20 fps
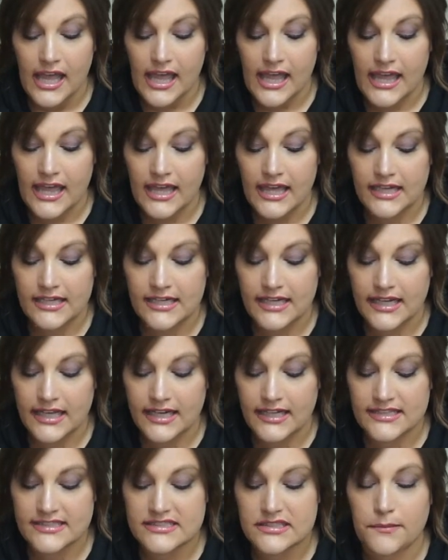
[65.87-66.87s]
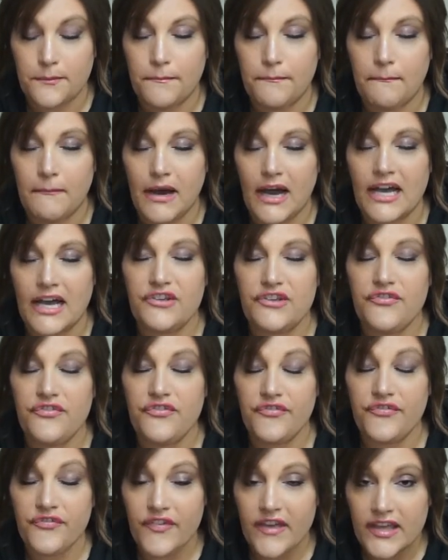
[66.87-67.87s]
And it is my
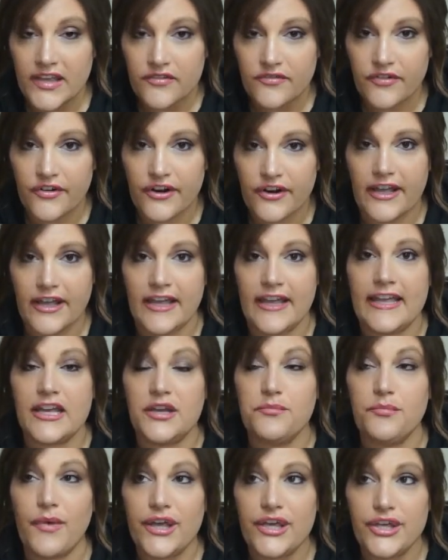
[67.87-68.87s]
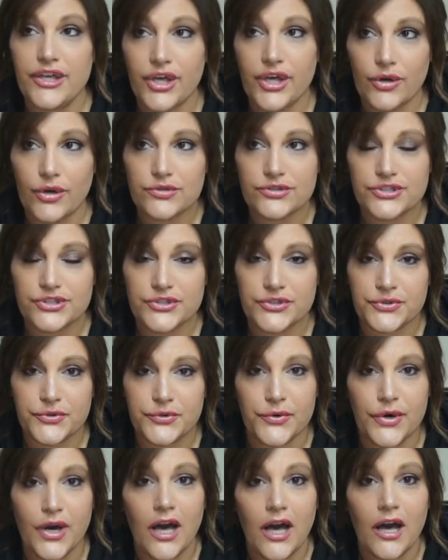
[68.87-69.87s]
favorite and my
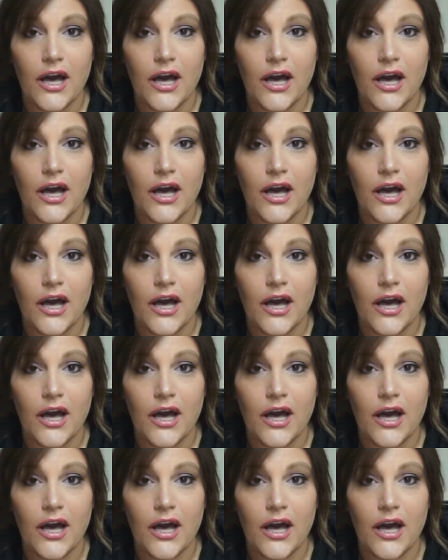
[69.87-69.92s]
go-to